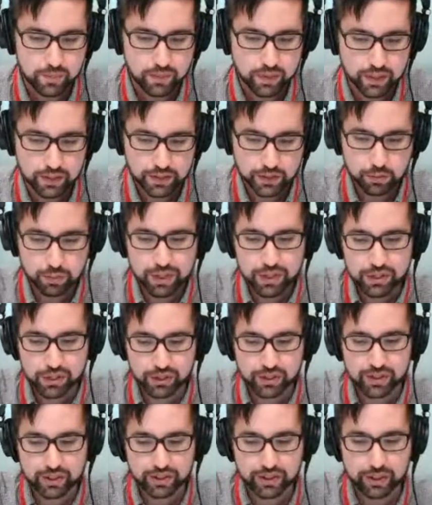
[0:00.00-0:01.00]
You
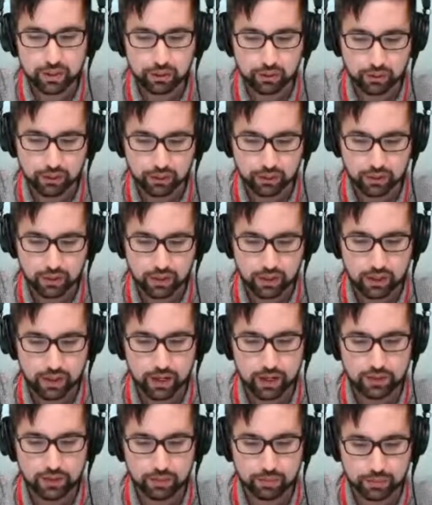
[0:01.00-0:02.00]
mentioned that they were
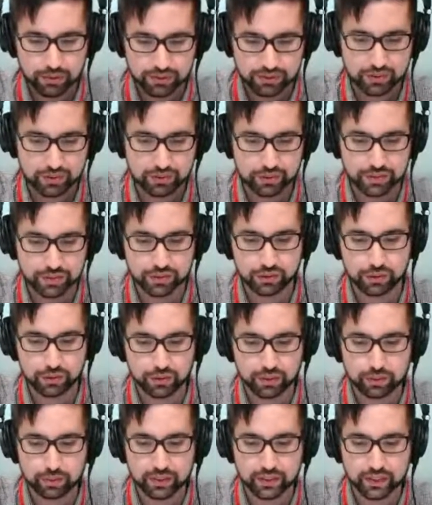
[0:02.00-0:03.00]
100%
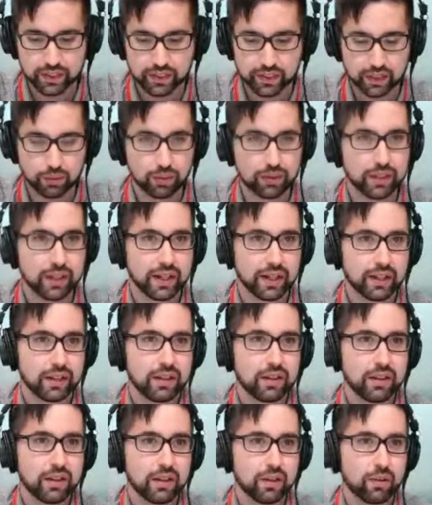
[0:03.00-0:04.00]
physical in the beginning when they
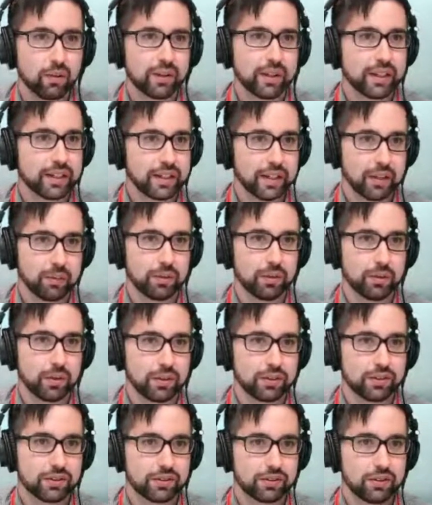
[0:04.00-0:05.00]
came to
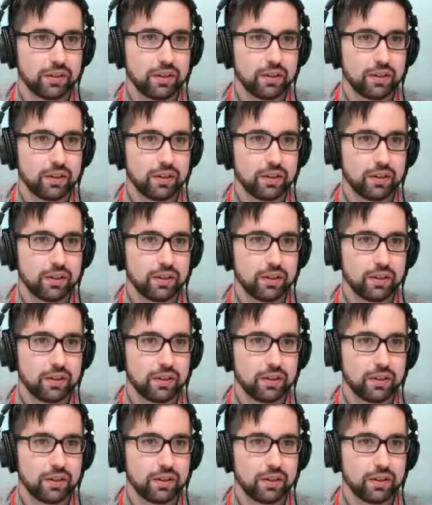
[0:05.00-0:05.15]
us.